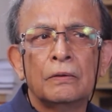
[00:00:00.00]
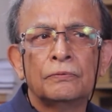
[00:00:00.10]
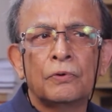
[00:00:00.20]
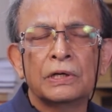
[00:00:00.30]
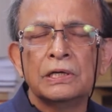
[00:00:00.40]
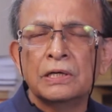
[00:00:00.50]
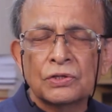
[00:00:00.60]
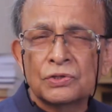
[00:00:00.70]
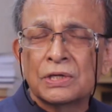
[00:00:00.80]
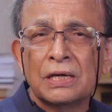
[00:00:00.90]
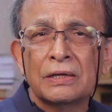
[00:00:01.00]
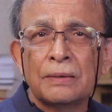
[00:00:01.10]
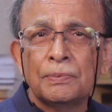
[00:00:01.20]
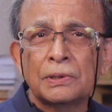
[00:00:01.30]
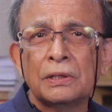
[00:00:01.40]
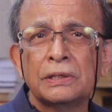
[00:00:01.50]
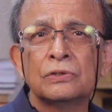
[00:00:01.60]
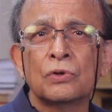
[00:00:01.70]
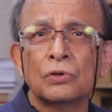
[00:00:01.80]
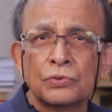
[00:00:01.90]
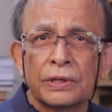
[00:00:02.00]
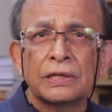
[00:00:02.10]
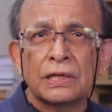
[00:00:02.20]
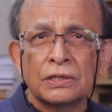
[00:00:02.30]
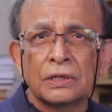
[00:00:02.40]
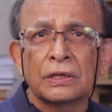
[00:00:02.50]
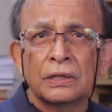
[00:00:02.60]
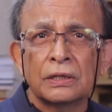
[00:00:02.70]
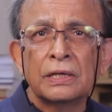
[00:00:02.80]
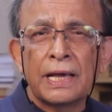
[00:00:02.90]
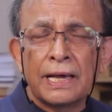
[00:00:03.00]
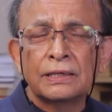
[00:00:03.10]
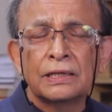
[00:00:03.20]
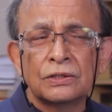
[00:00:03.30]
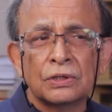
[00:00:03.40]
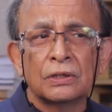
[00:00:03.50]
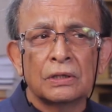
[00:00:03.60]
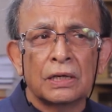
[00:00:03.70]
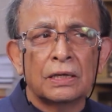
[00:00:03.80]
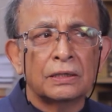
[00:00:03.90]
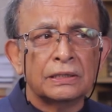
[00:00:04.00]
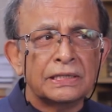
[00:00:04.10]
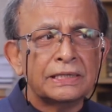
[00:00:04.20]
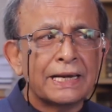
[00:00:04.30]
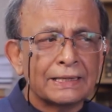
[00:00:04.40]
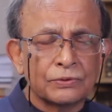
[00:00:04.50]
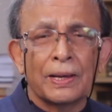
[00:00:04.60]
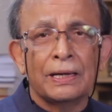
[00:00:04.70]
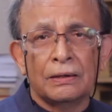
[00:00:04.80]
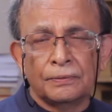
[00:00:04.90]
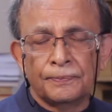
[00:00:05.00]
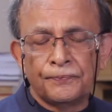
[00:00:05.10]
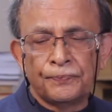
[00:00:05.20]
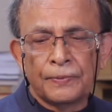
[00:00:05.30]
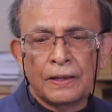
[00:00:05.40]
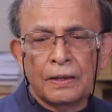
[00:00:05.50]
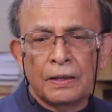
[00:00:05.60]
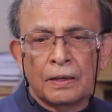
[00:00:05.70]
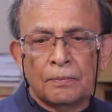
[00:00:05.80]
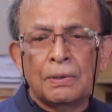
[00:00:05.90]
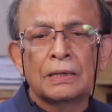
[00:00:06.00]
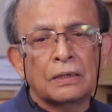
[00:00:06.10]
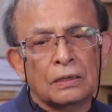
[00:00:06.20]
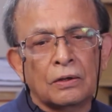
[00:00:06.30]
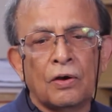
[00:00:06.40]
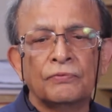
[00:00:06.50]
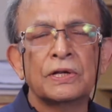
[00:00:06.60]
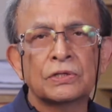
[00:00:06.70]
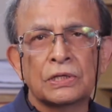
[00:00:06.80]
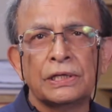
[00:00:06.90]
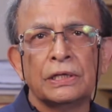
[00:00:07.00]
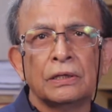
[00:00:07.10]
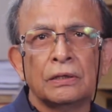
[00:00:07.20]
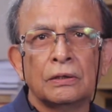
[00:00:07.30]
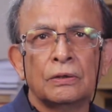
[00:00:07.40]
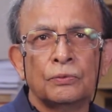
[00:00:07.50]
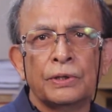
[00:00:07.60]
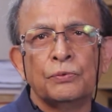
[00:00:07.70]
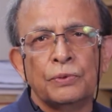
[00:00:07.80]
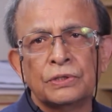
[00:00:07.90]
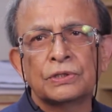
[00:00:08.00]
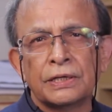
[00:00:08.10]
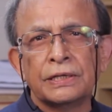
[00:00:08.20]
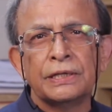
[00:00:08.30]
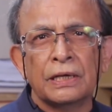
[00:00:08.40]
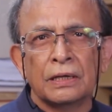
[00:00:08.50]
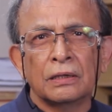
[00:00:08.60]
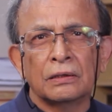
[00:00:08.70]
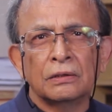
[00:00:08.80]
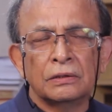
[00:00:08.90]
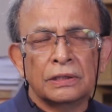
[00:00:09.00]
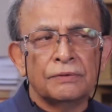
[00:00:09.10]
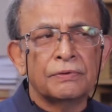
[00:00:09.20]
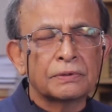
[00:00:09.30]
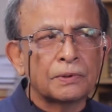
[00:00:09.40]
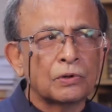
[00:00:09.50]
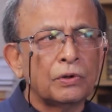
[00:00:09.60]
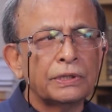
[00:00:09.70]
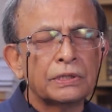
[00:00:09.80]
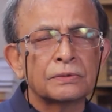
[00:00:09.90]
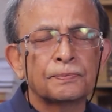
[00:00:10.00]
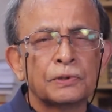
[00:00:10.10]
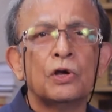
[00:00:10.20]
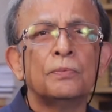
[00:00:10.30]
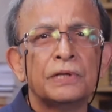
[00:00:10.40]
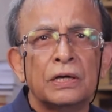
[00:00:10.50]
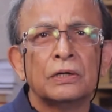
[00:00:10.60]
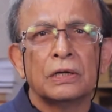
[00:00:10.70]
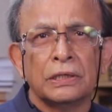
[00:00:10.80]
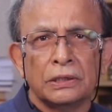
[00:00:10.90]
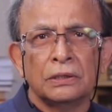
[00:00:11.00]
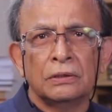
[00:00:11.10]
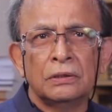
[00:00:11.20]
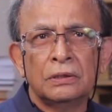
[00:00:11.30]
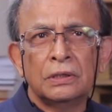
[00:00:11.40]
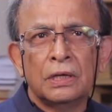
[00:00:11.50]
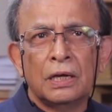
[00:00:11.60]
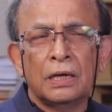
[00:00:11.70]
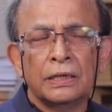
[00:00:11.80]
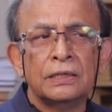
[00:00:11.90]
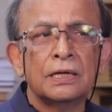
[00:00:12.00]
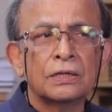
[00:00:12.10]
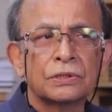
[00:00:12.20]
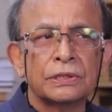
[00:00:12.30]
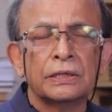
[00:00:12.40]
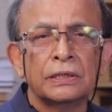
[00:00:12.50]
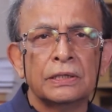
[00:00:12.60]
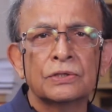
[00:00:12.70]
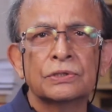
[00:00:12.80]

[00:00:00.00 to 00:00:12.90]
industrial capital; it is also agricultural need as well. But obviously, when we study here investment law, it is predominantly industrial